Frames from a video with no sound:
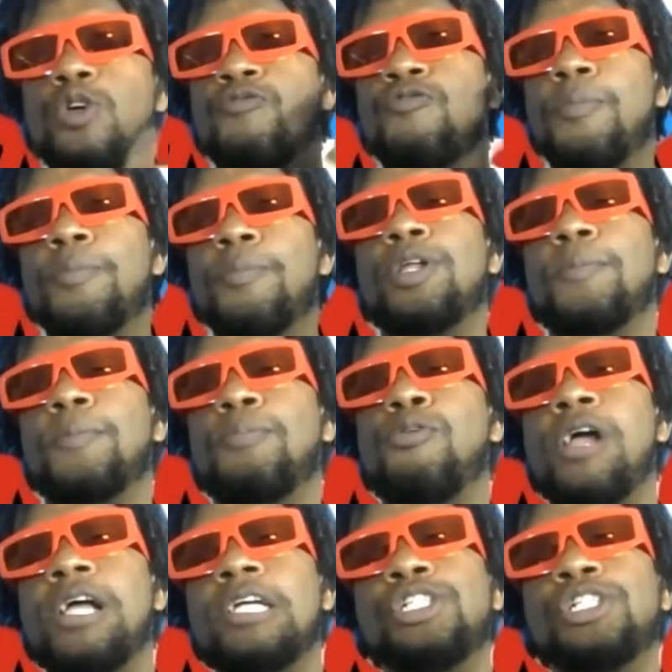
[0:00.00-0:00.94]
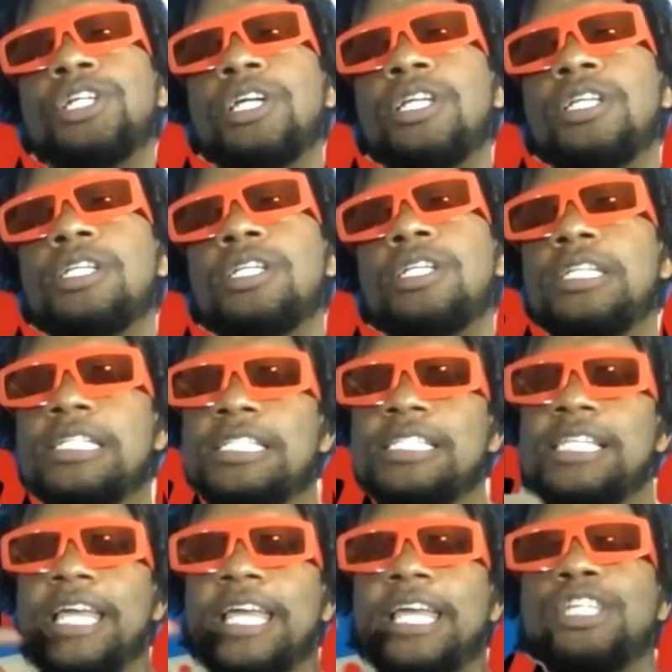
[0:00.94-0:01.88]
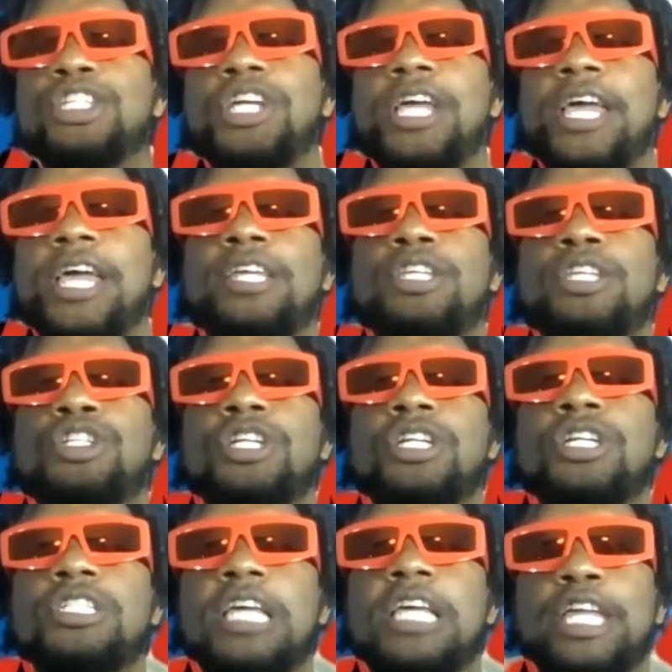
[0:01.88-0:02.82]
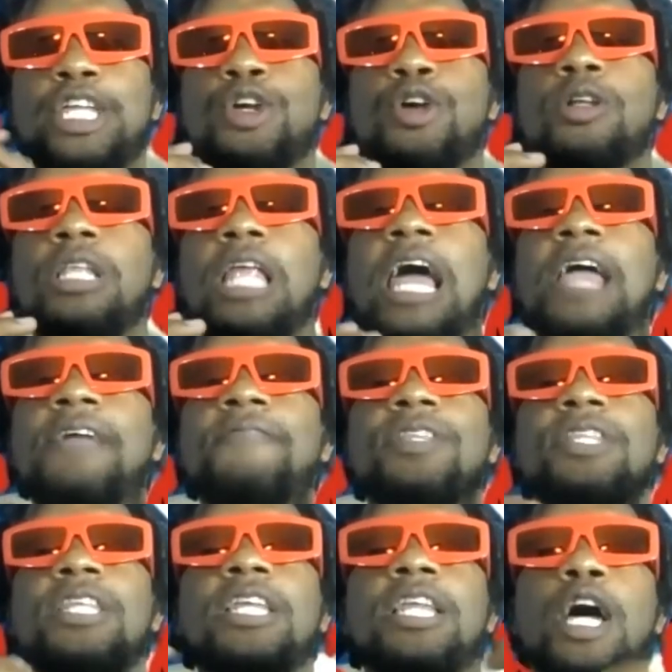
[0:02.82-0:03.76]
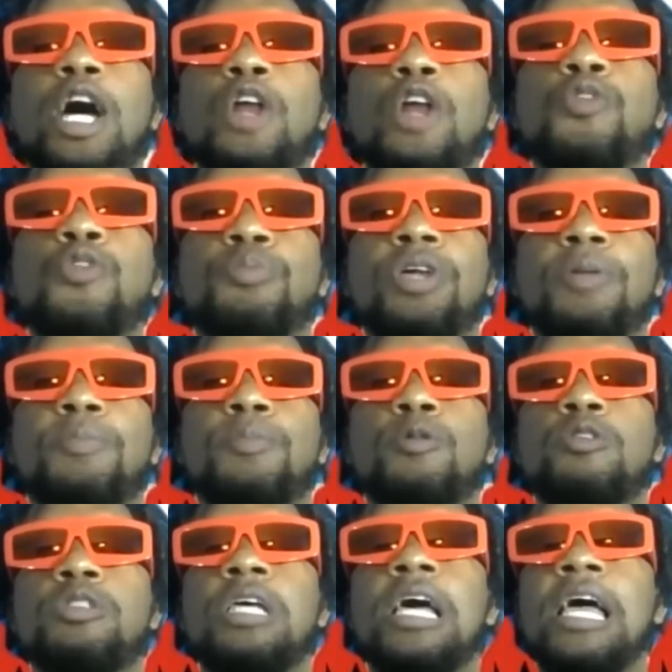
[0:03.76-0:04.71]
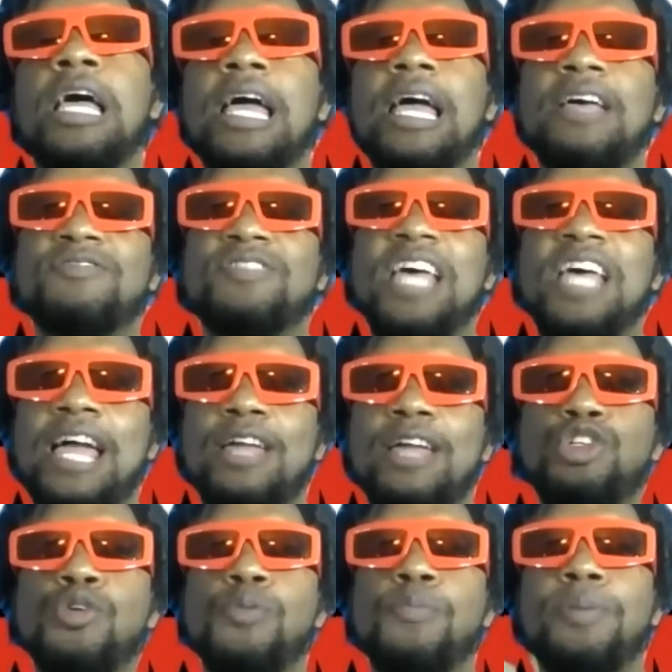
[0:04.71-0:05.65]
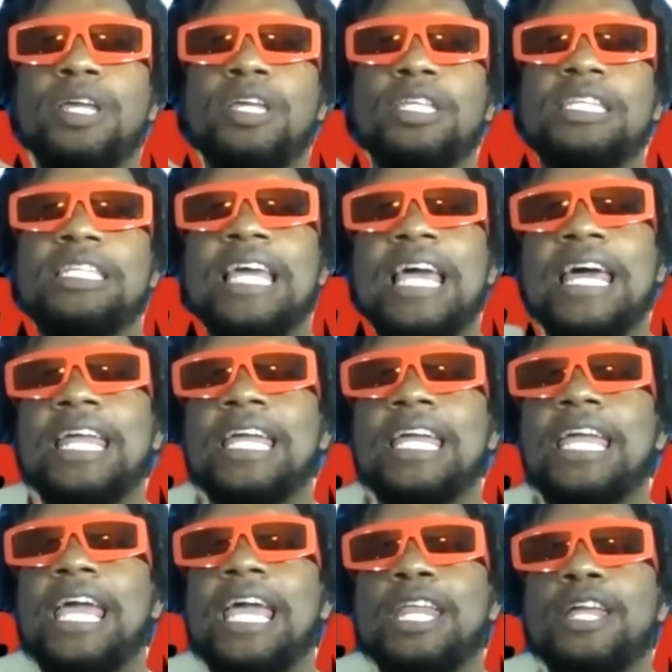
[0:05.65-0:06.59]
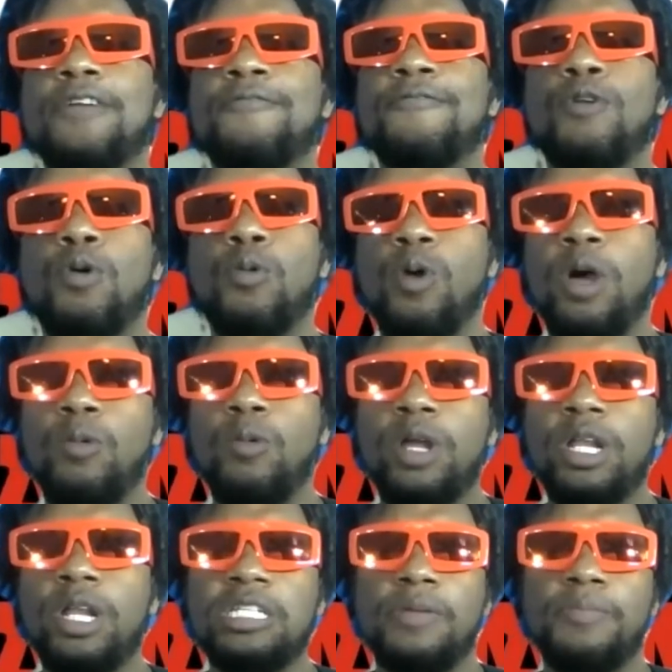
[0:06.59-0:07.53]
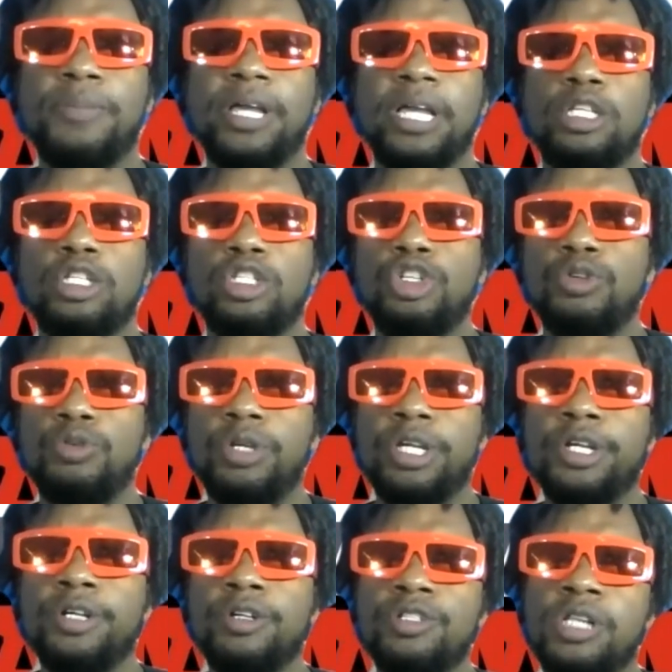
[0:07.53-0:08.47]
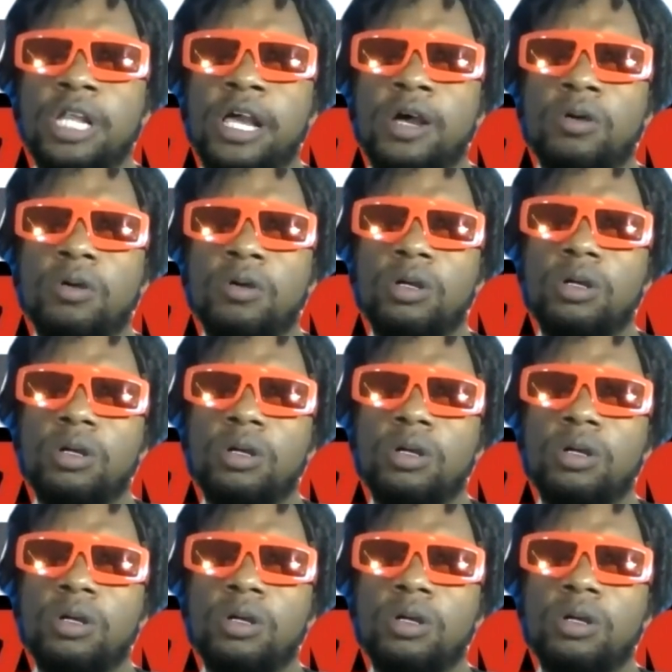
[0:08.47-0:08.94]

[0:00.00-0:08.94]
from a depression to seeing changes in your life and then other people's has had you be dedicated for what has it been, 2 years now?